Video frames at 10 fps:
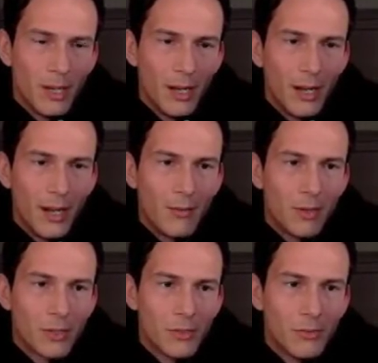I
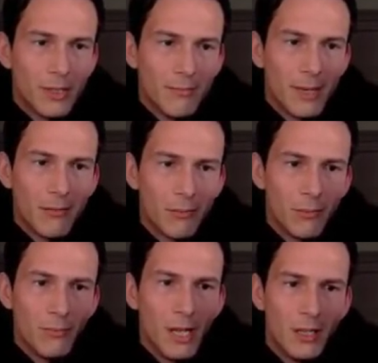want you in my
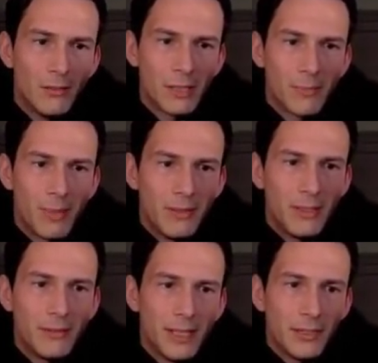room. Let's spend the
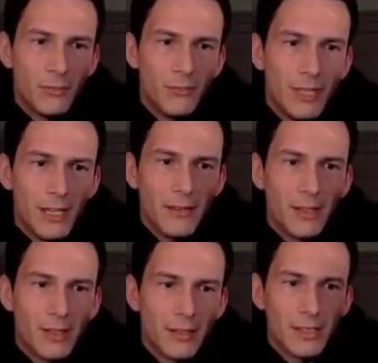night
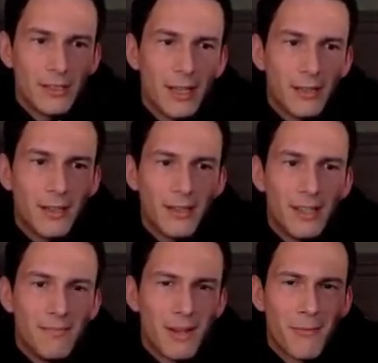together
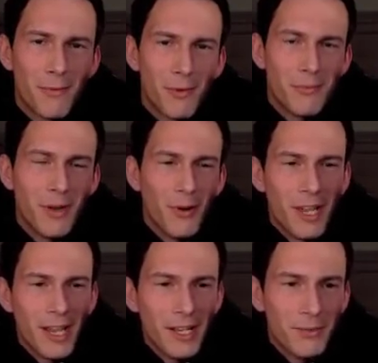in my room.
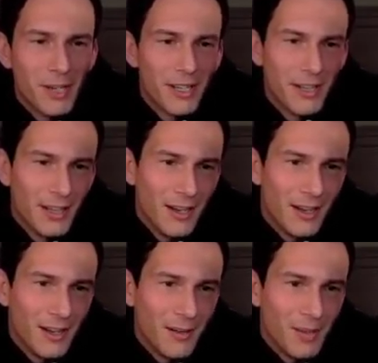Okay, anyway.
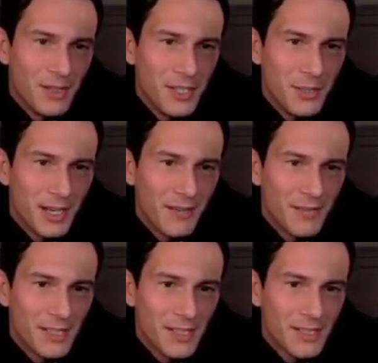And then you have
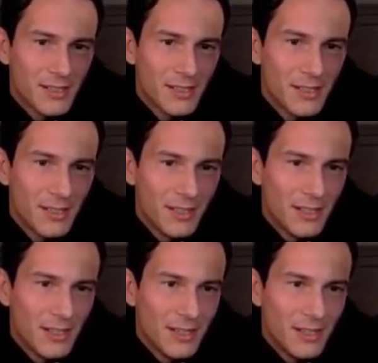these
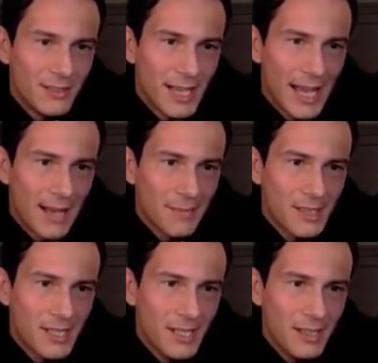tabs
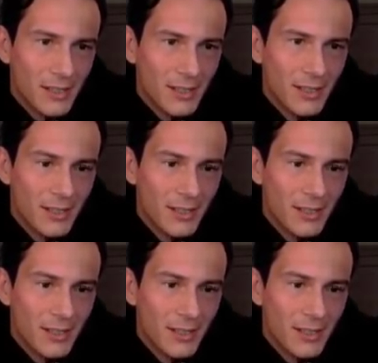here,